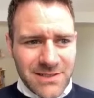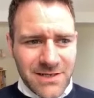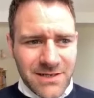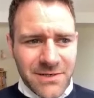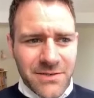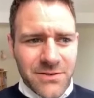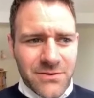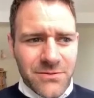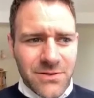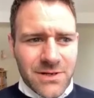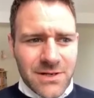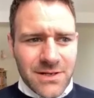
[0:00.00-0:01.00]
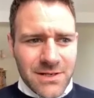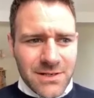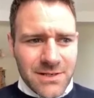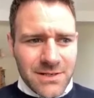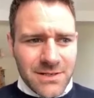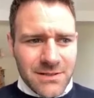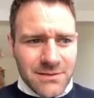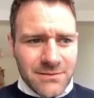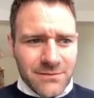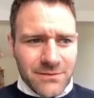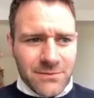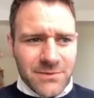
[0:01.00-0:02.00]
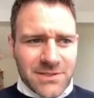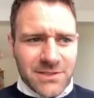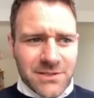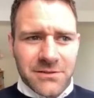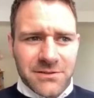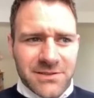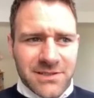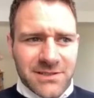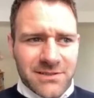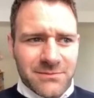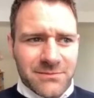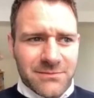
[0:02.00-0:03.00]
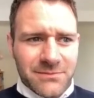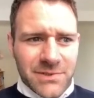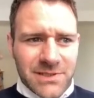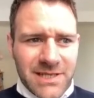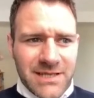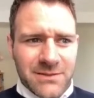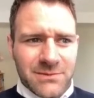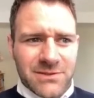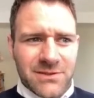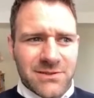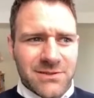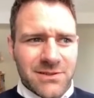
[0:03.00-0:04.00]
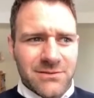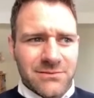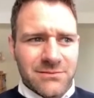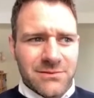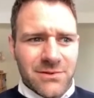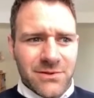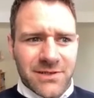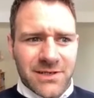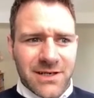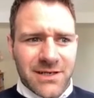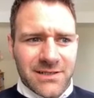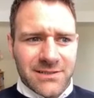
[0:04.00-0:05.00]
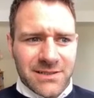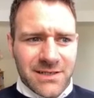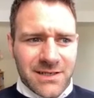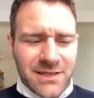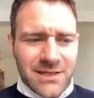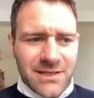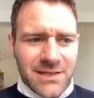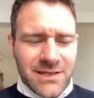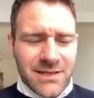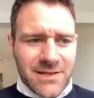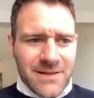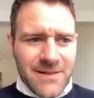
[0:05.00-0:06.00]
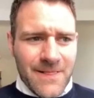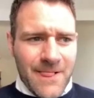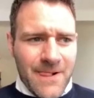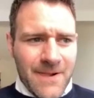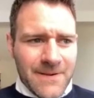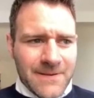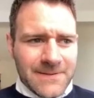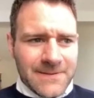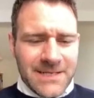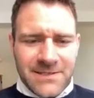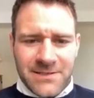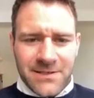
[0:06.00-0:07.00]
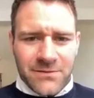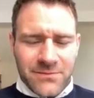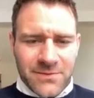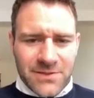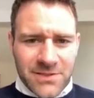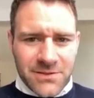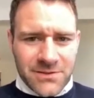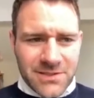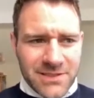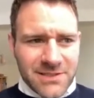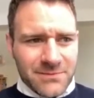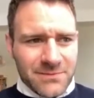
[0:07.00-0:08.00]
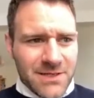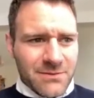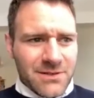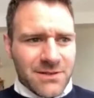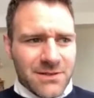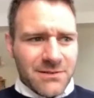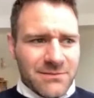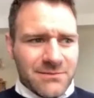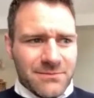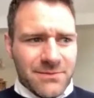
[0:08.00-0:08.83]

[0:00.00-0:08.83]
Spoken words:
that I knew from the school system, but then there was also other guys that I didn't know from the school system that were,